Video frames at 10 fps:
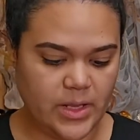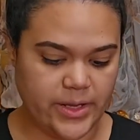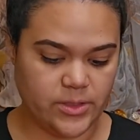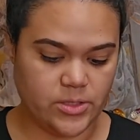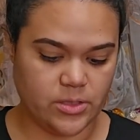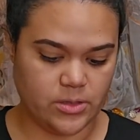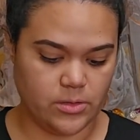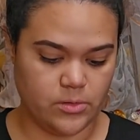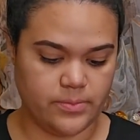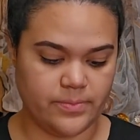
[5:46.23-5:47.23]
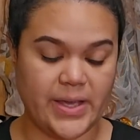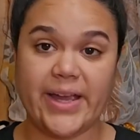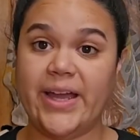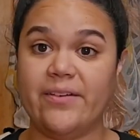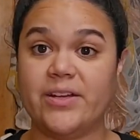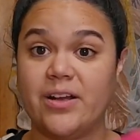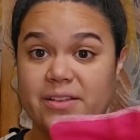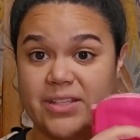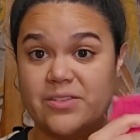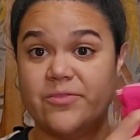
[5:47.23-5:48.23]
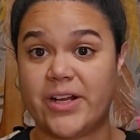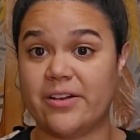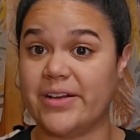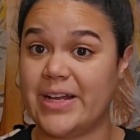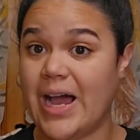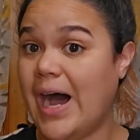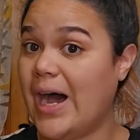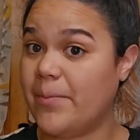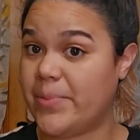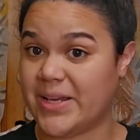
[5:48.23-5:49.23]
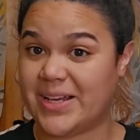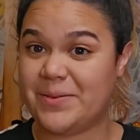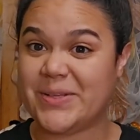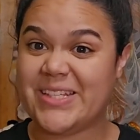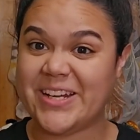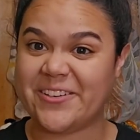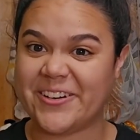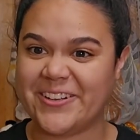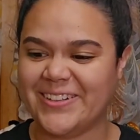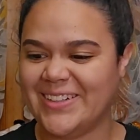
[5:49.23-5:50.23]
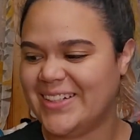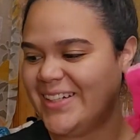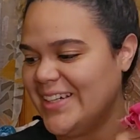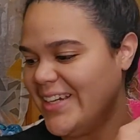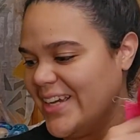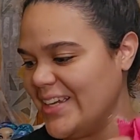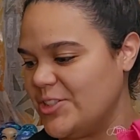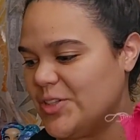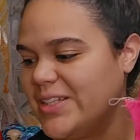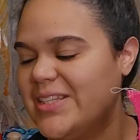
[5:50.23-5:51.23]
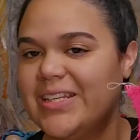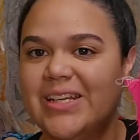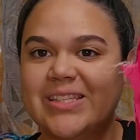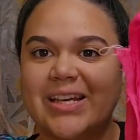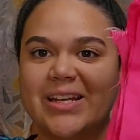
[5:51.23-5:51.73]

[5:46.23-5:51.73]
And so I have it on this very hot pink material. As you can see, it's